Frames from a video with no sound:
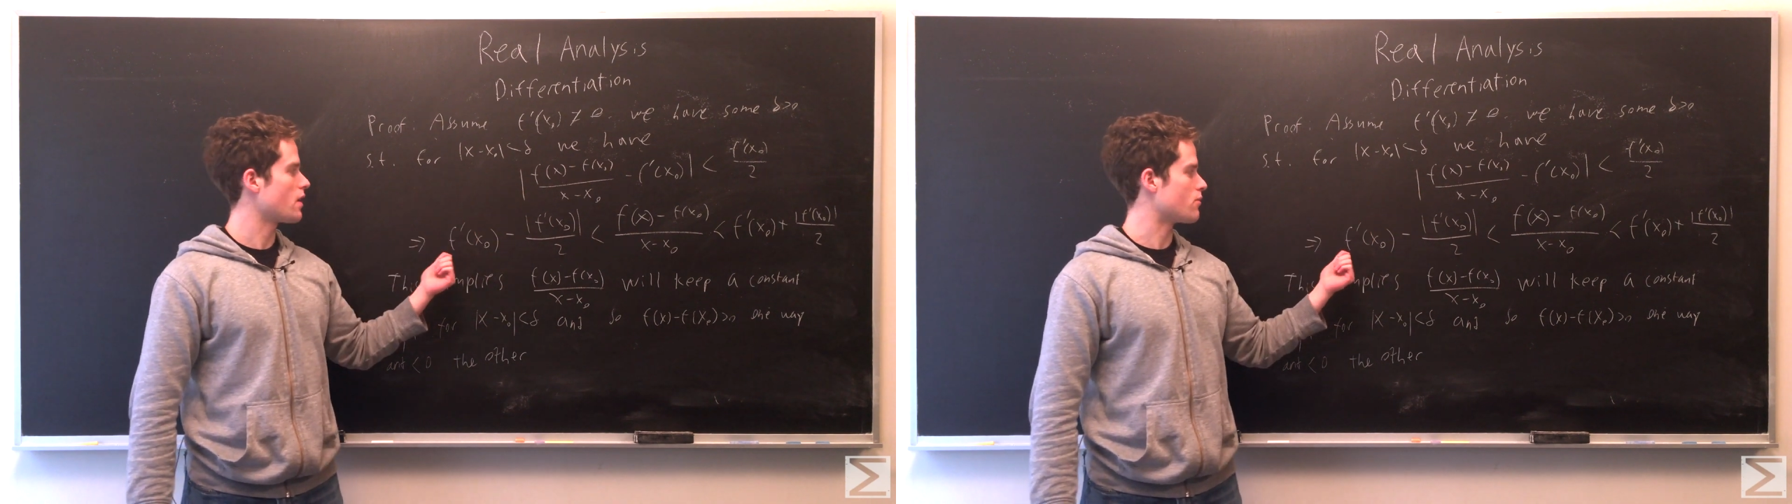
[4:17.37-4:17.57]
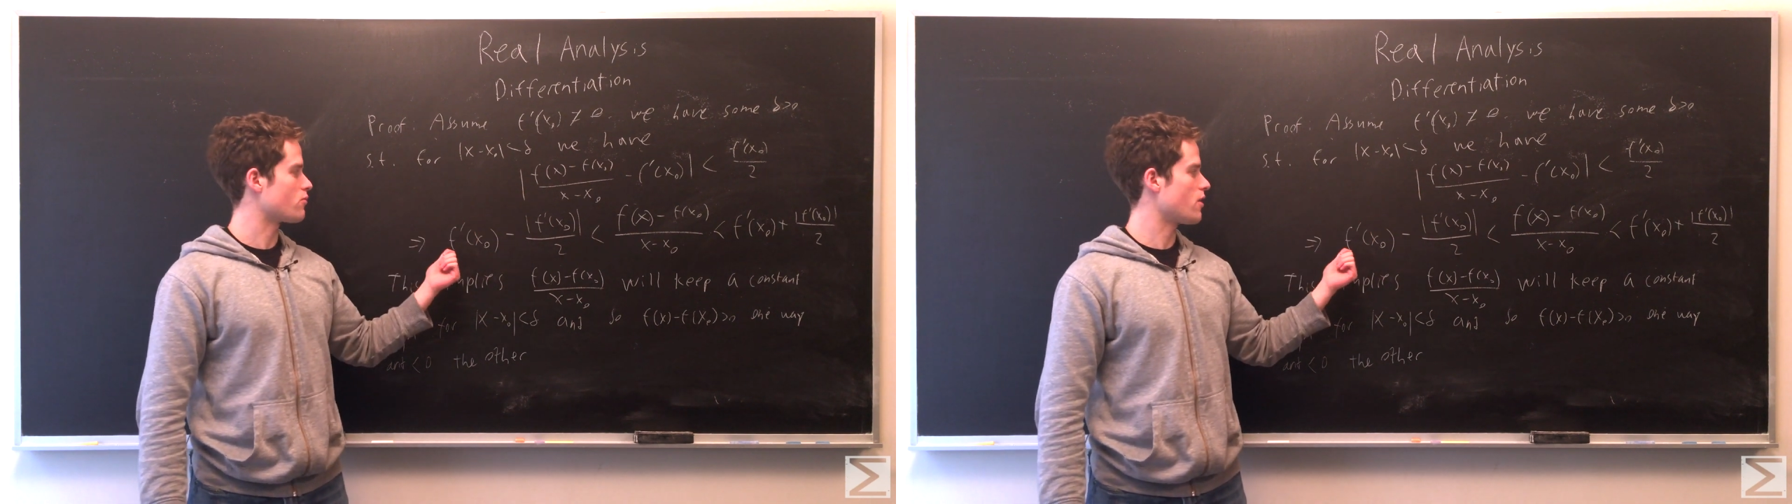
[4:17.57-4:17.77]

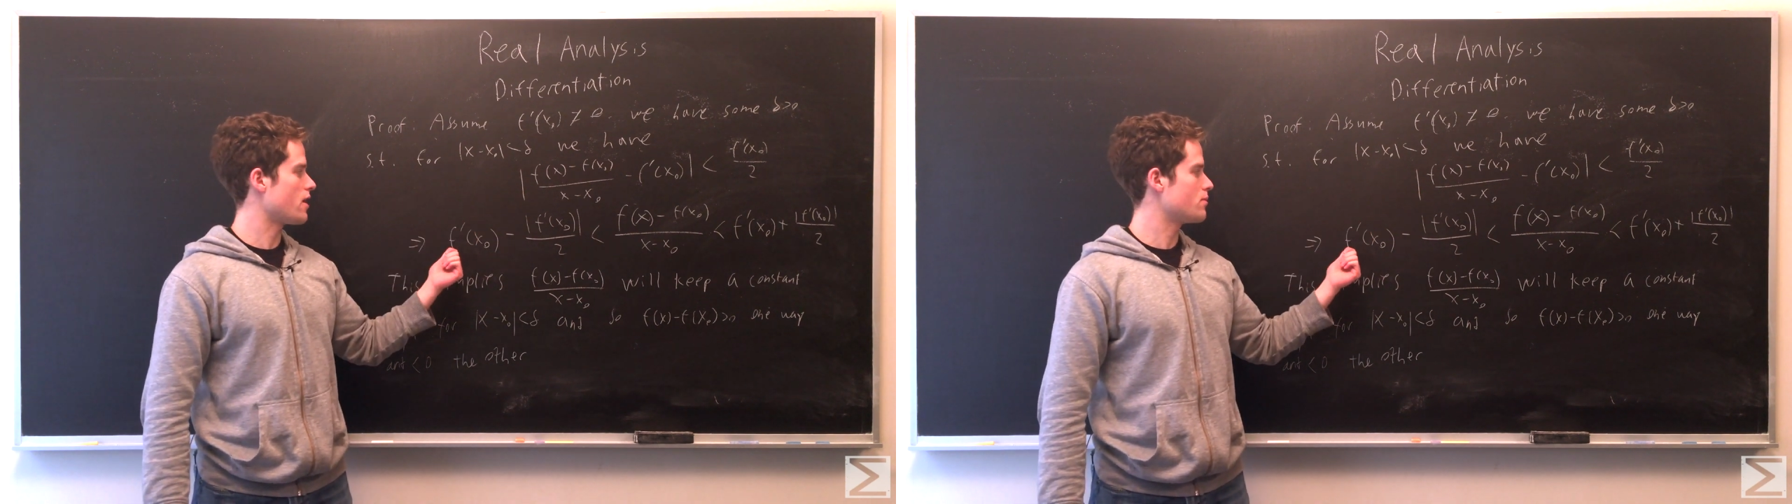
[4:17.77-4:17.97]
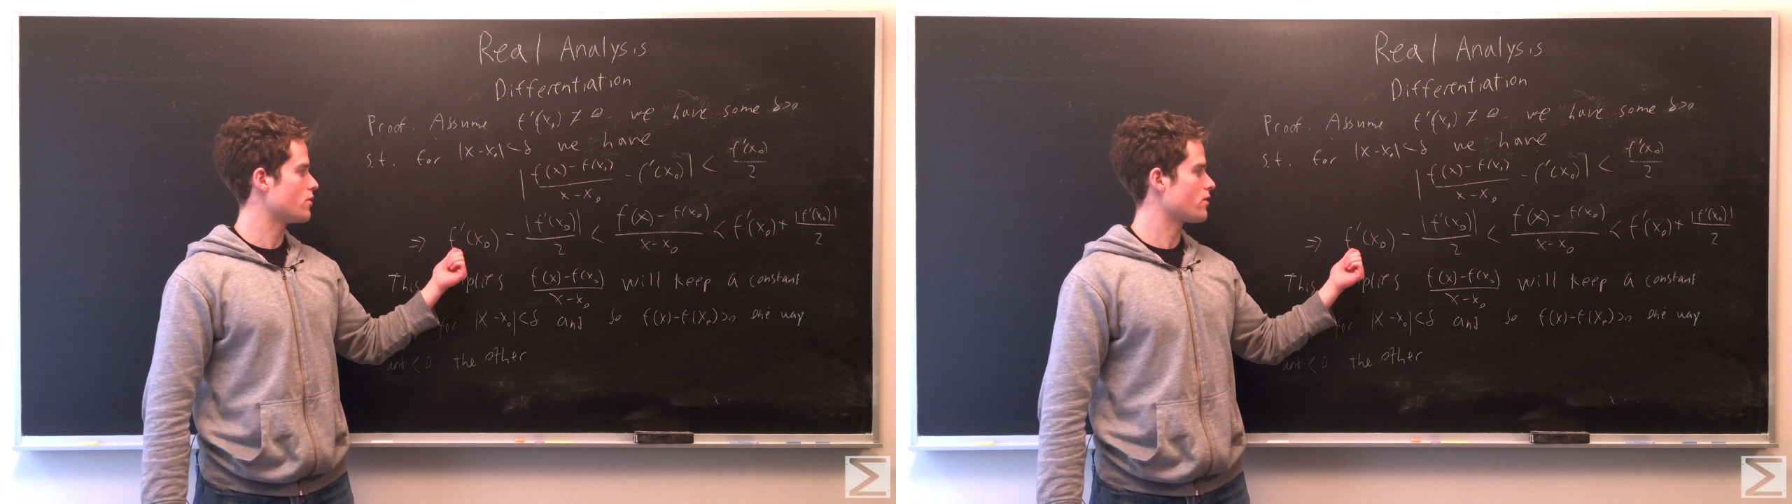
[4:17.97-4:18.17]
f
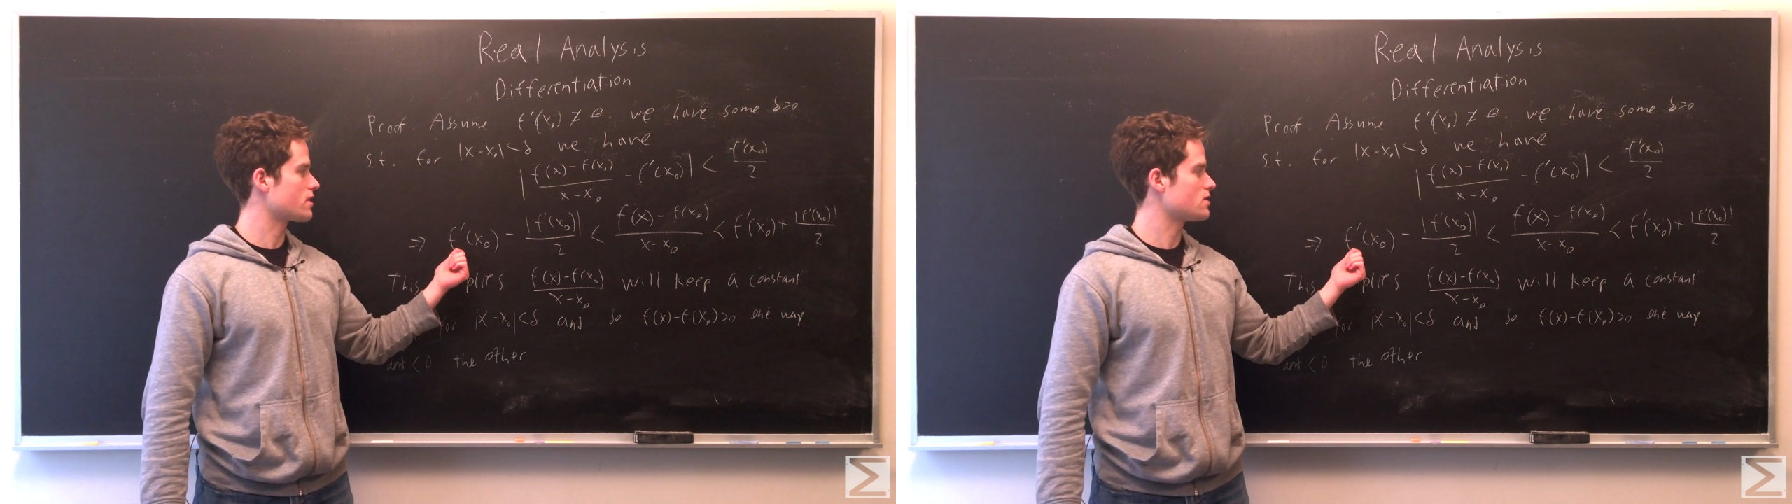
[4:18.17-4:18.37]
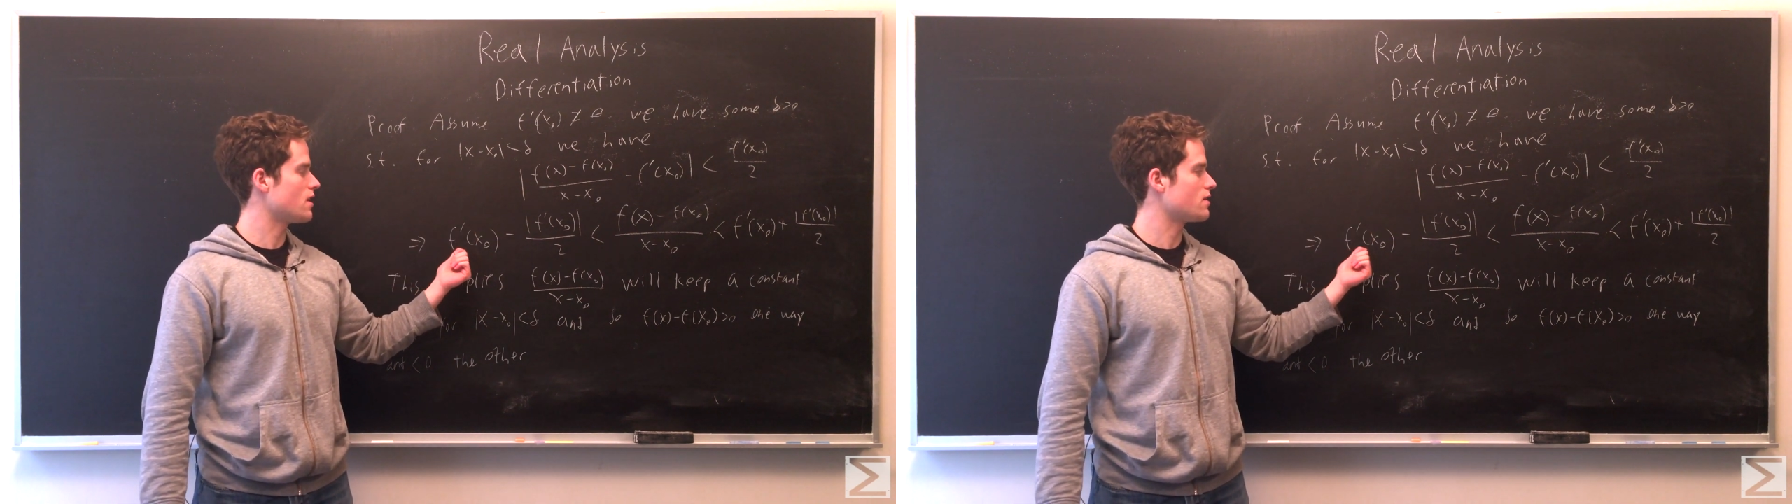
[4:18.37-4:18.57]
prime of
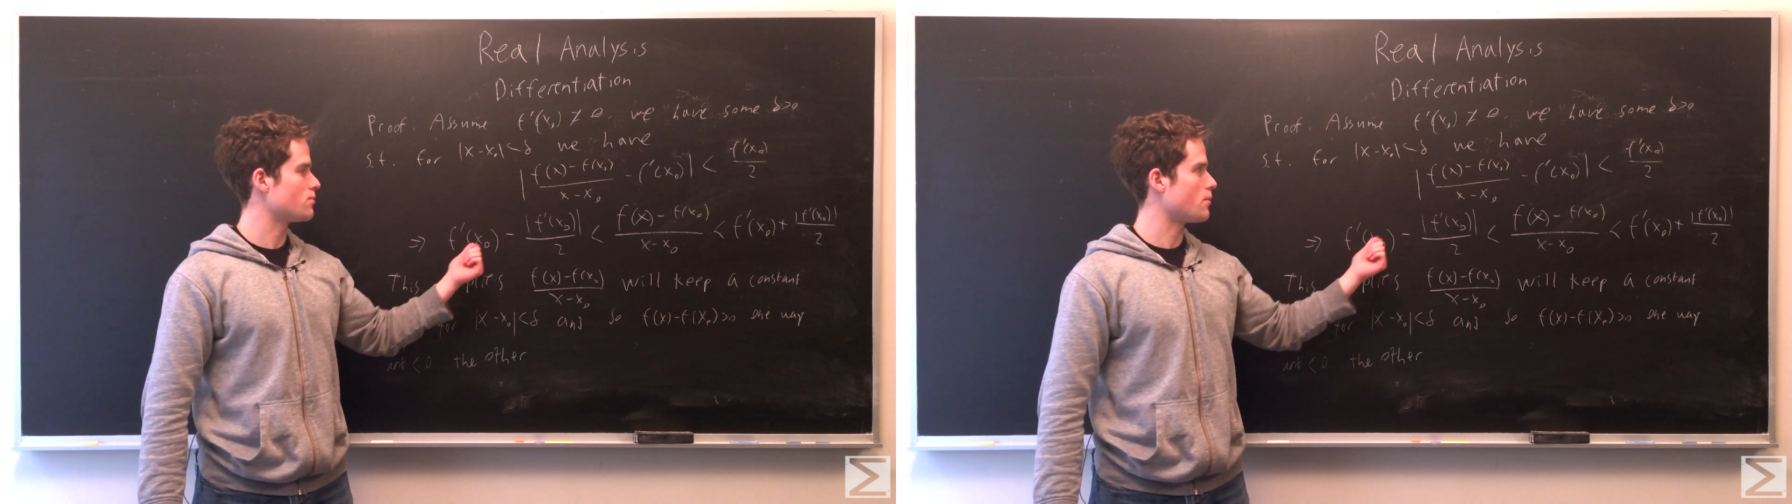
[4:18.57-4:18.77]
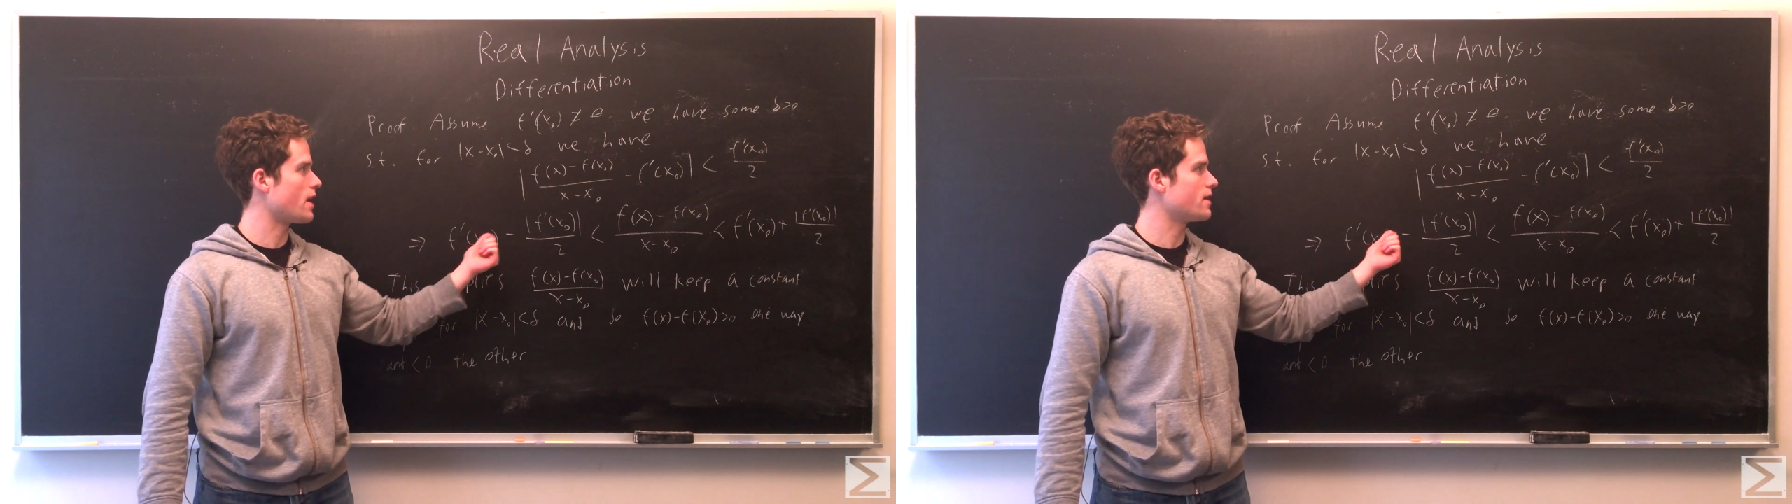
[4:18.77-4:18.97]
x
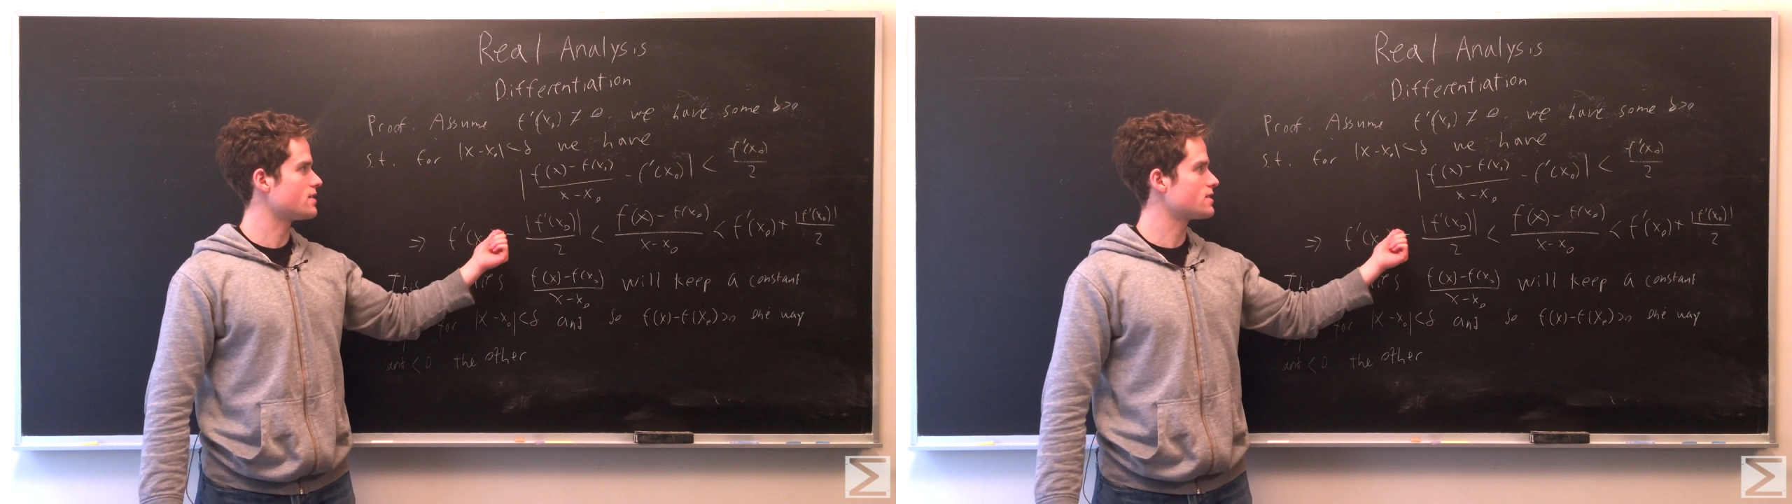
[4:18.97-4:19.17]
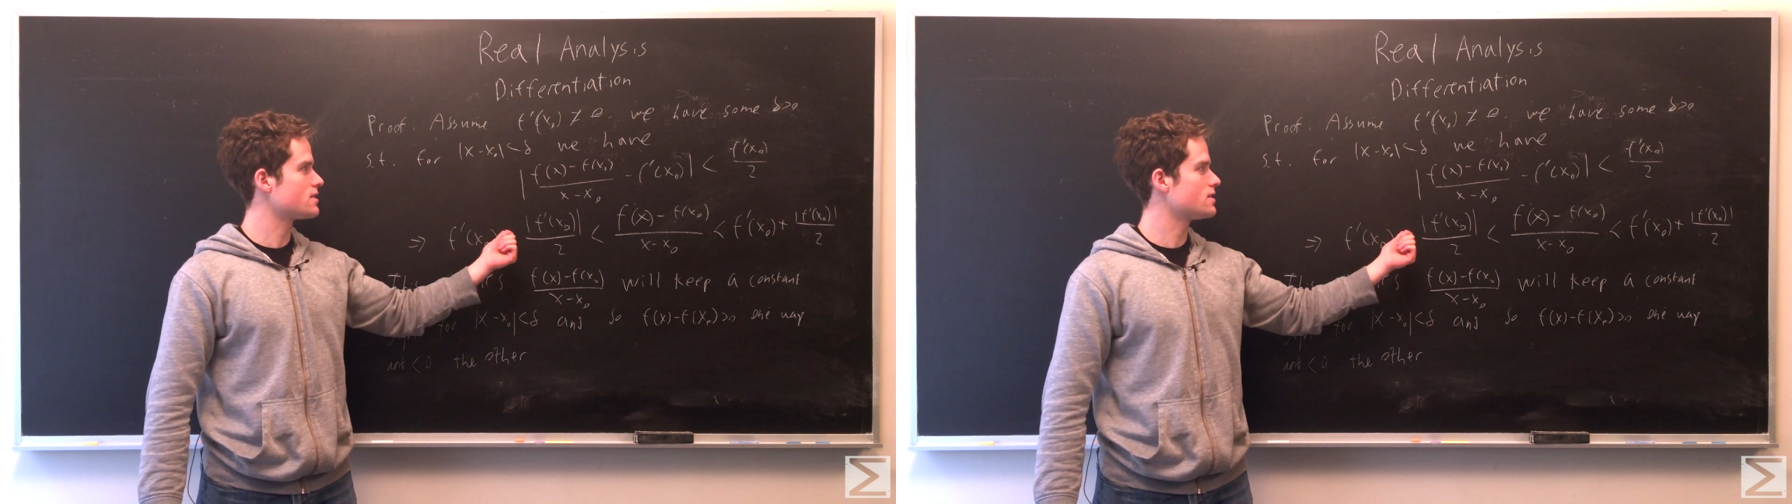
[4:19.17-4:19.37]
naught
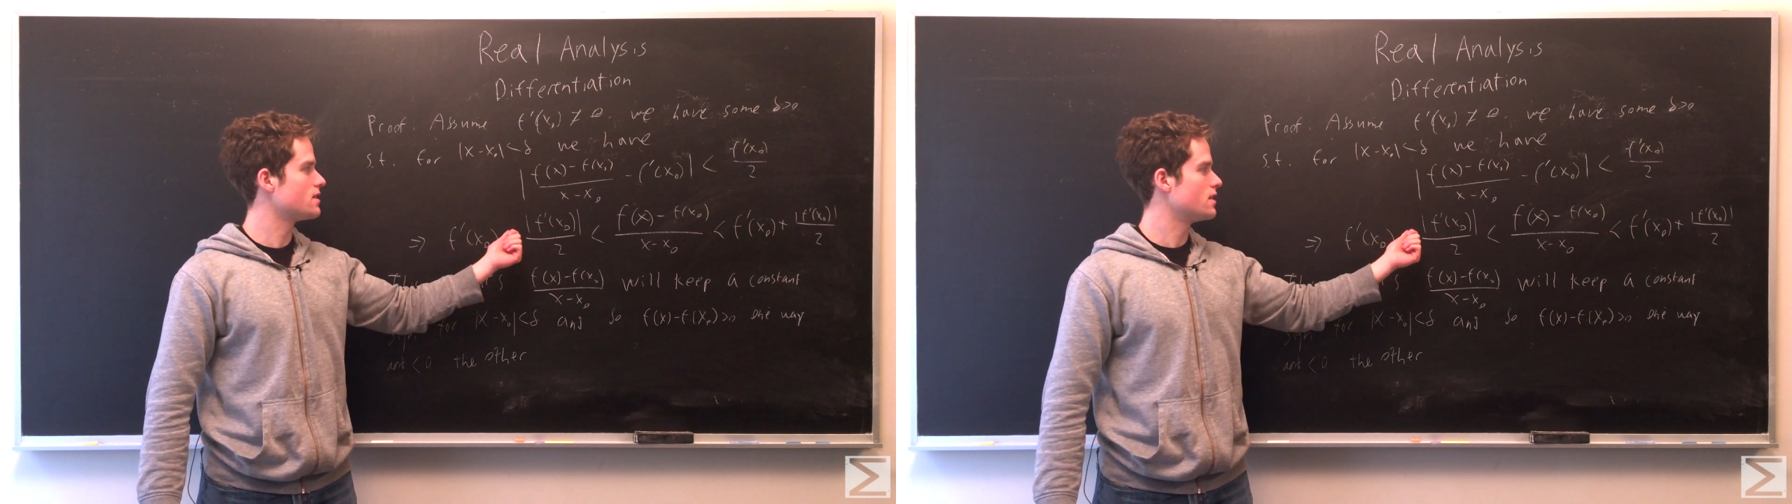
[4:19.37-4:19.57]
minus